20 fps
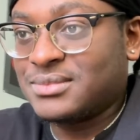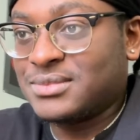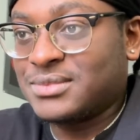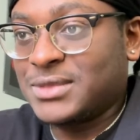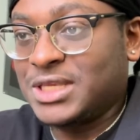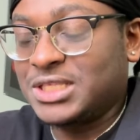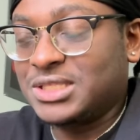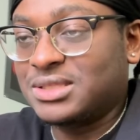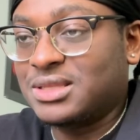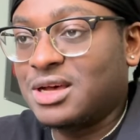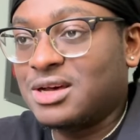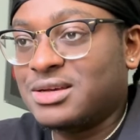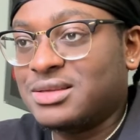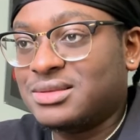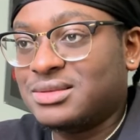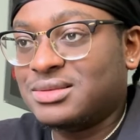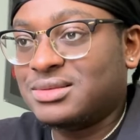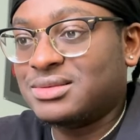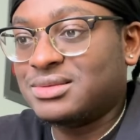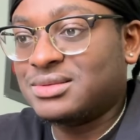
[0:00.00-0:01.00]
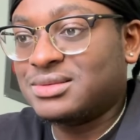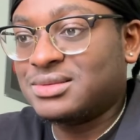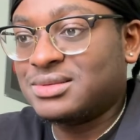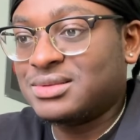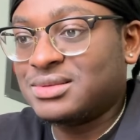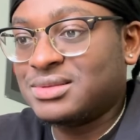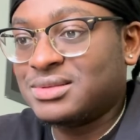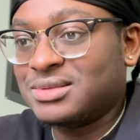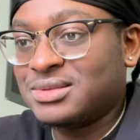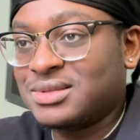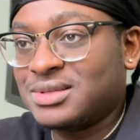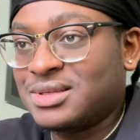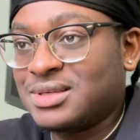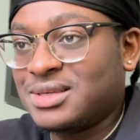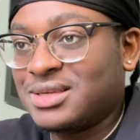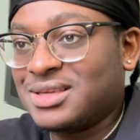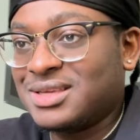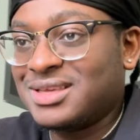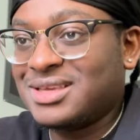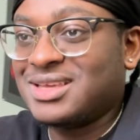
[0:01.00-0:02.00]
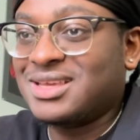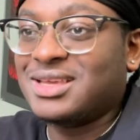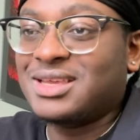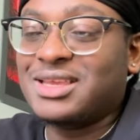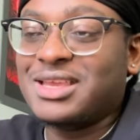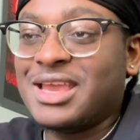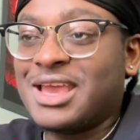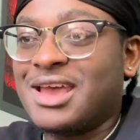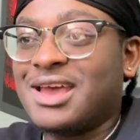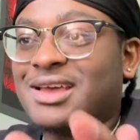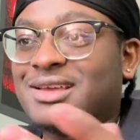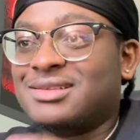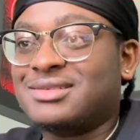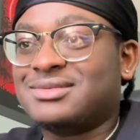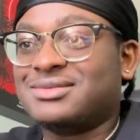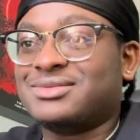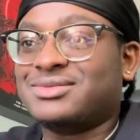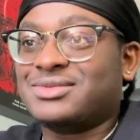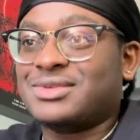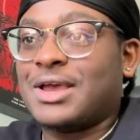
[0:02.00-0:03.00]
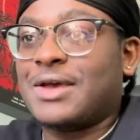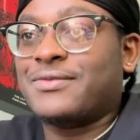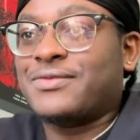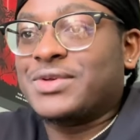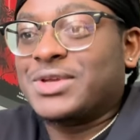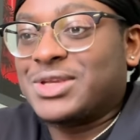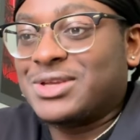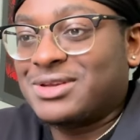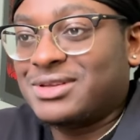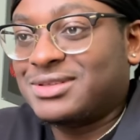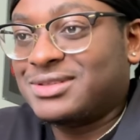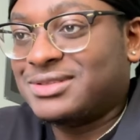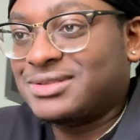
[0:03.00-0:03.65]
He's done. Yeah, I figured.